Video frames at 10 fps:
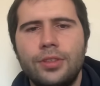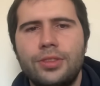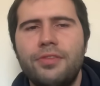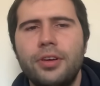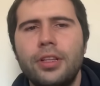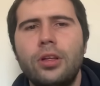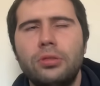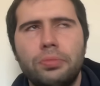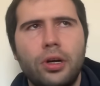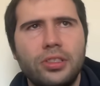It's a very
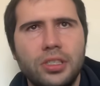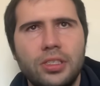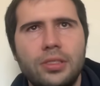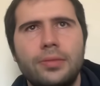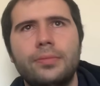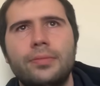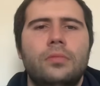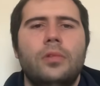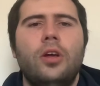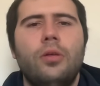long process.
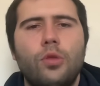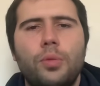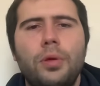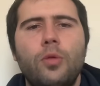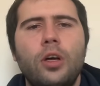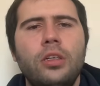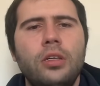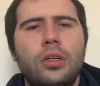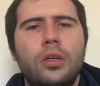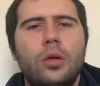All right, Rook B1.
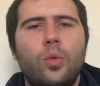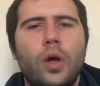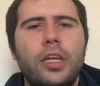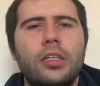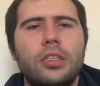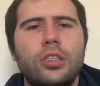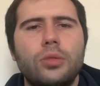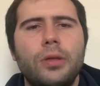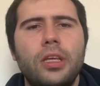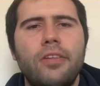Why can't I
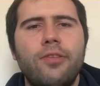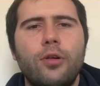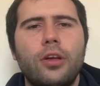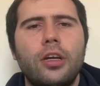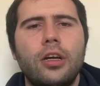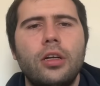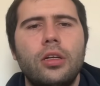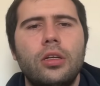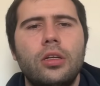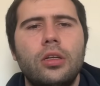just play E4 here?
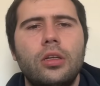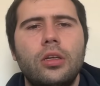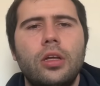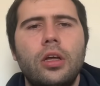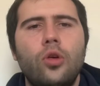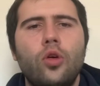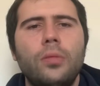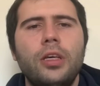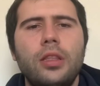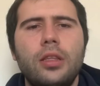
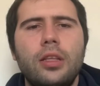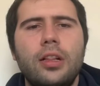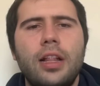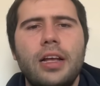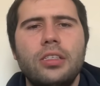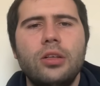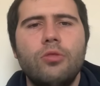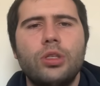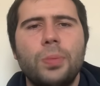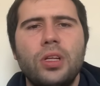Normally, the classic
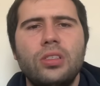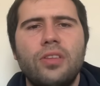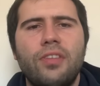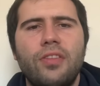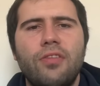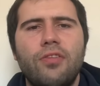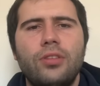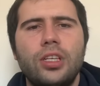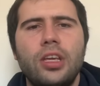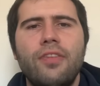response to
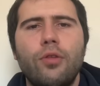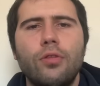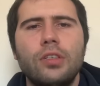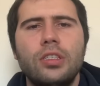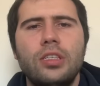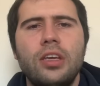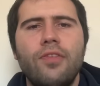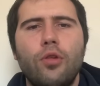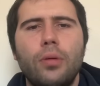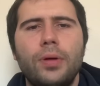E4 is
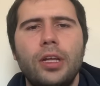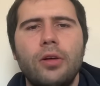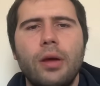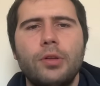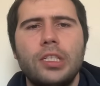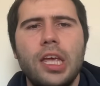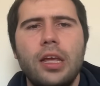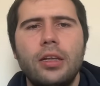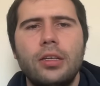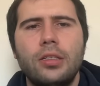D4, but here I would
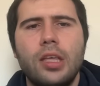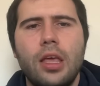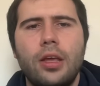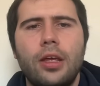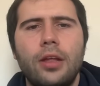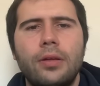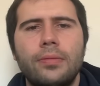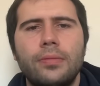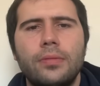take and take again.